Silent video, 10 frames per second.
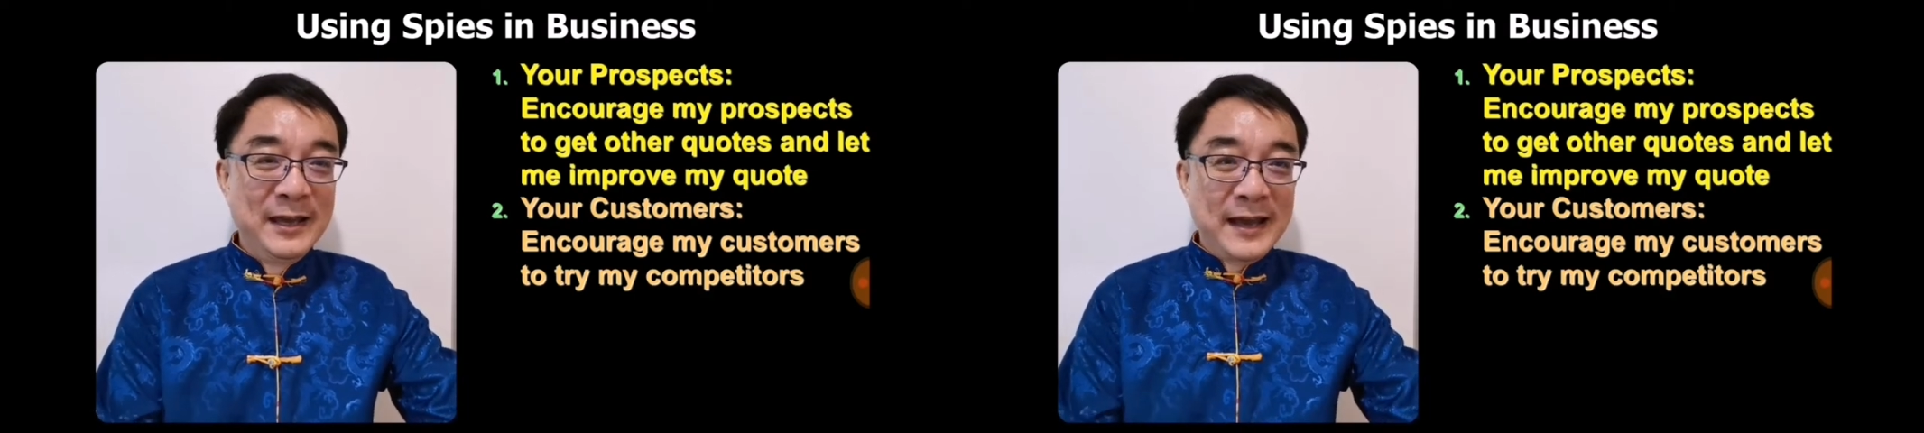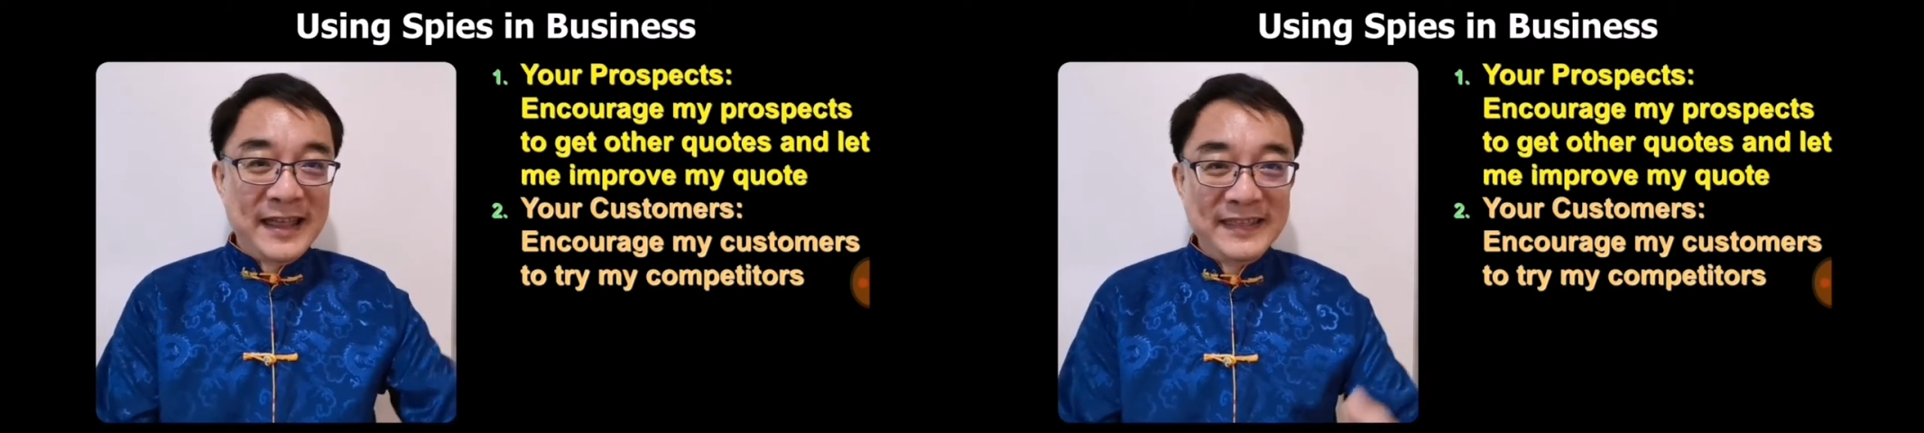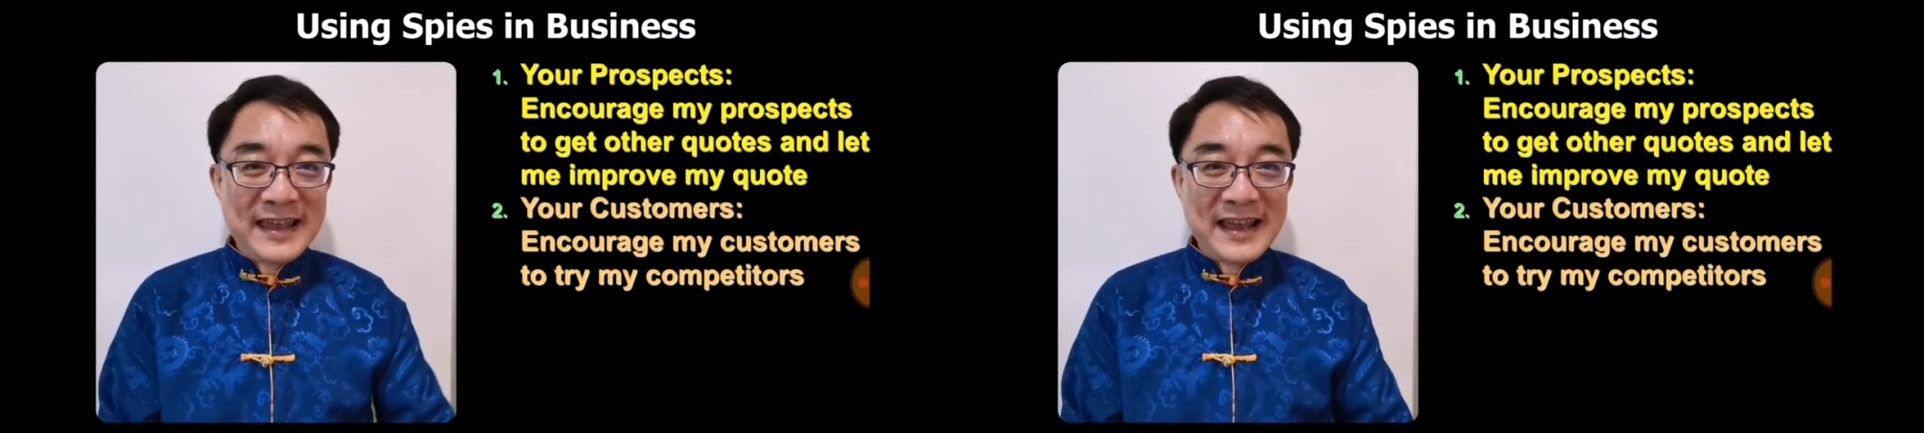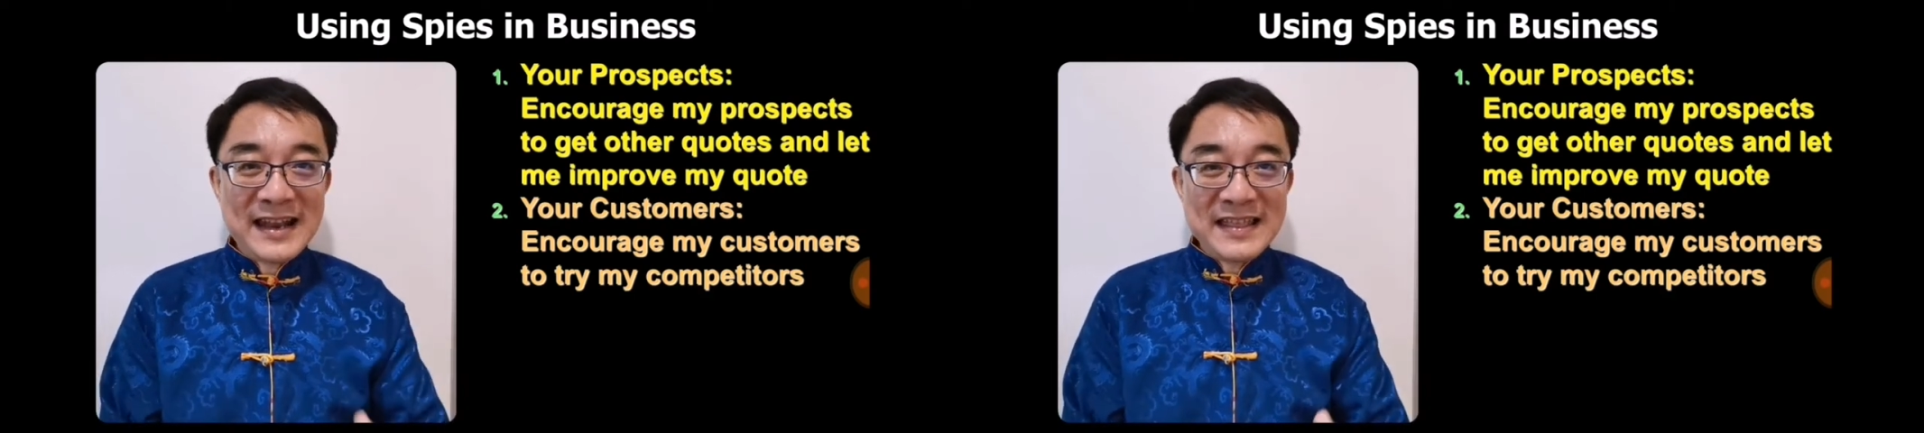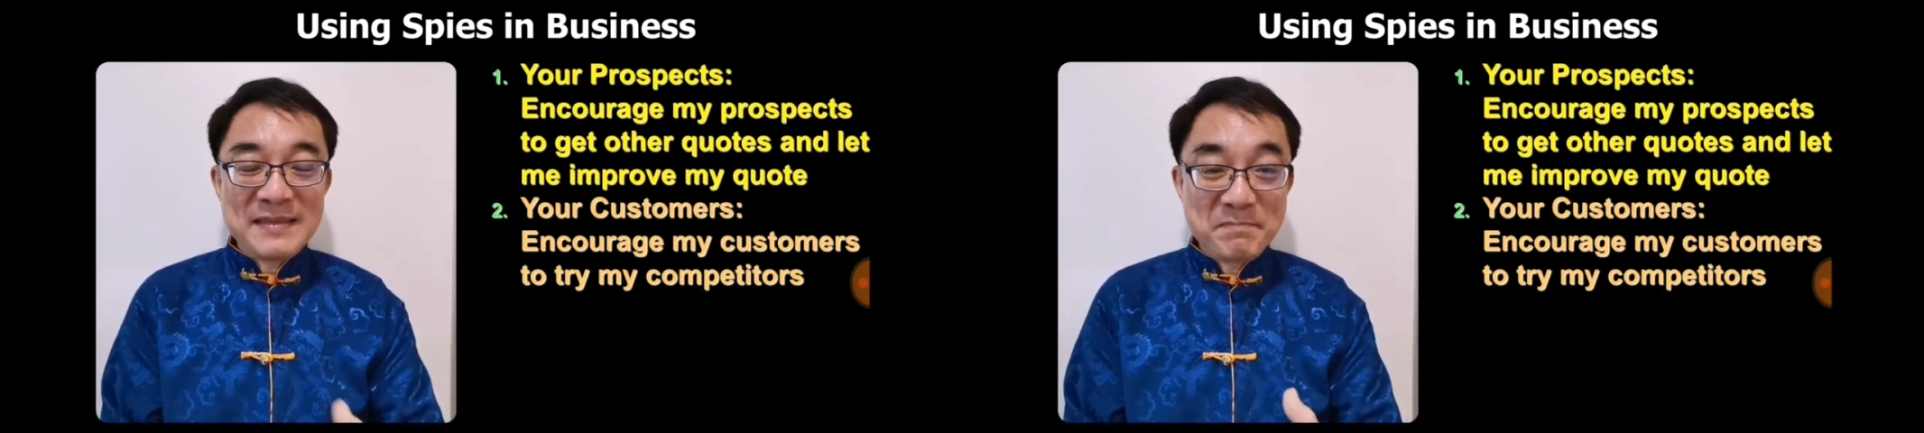and then
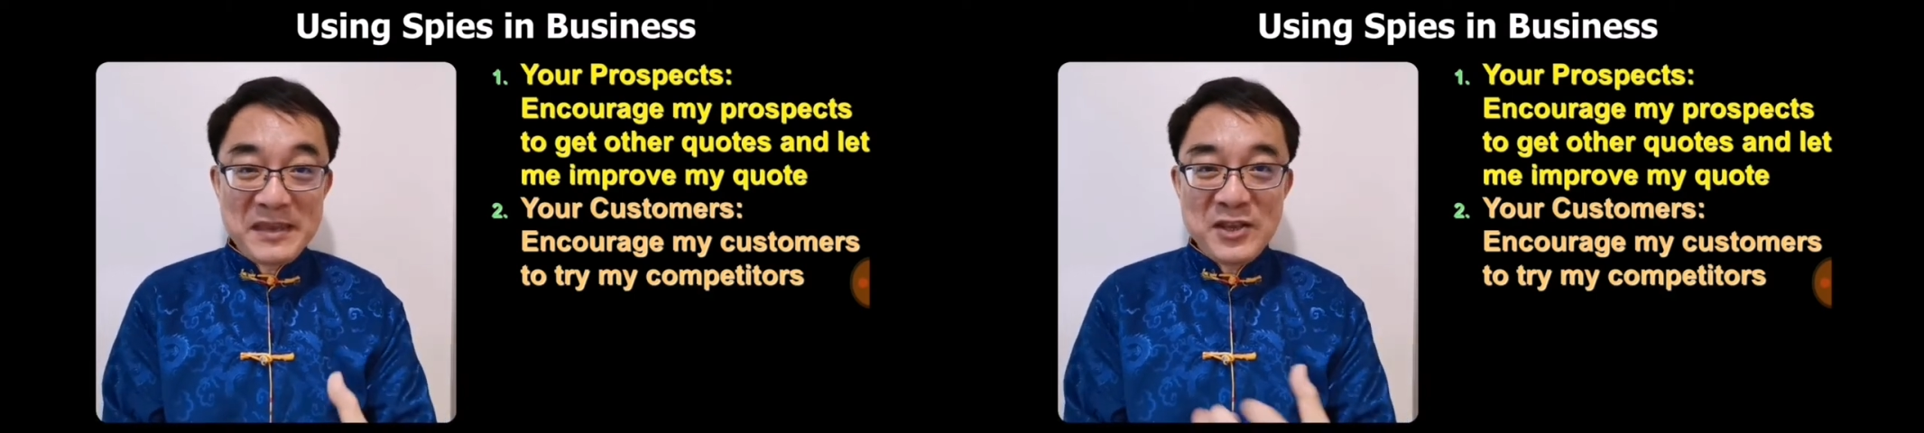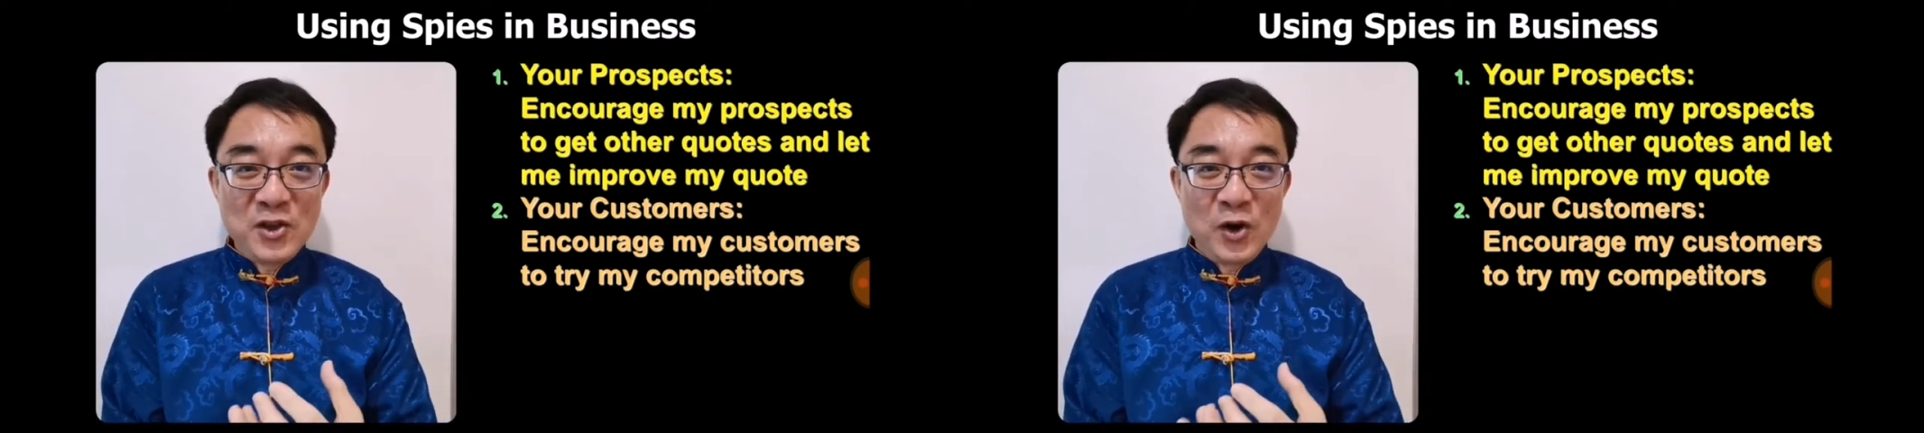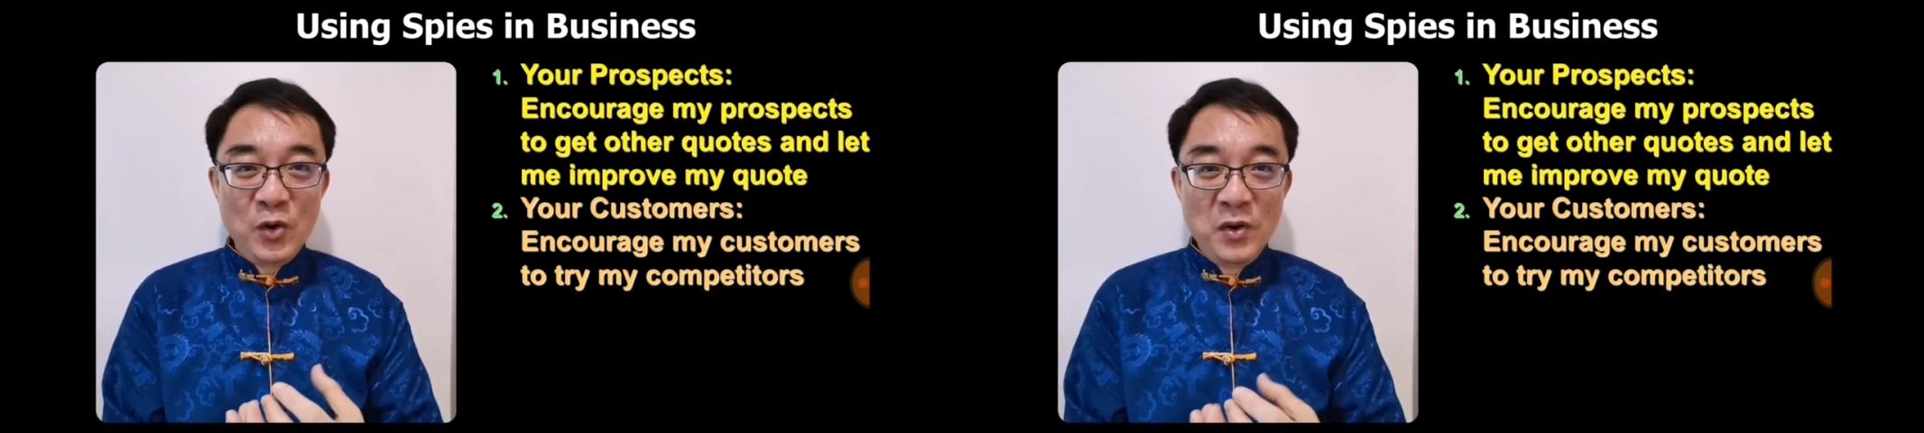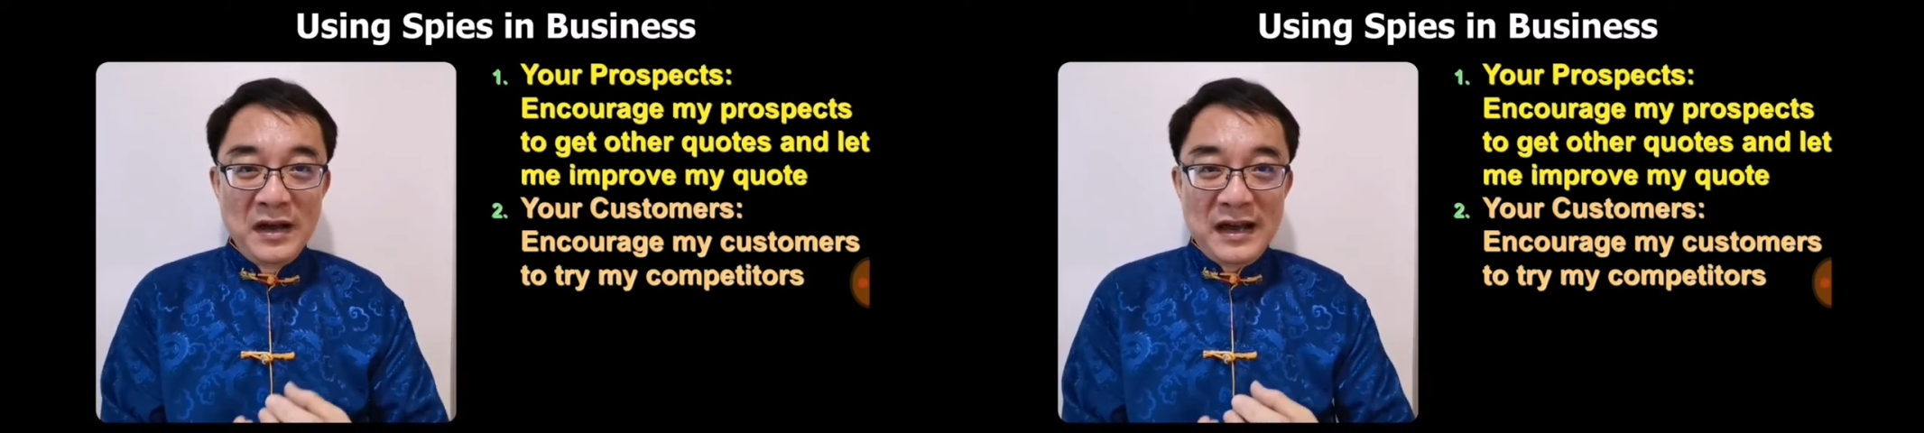let me know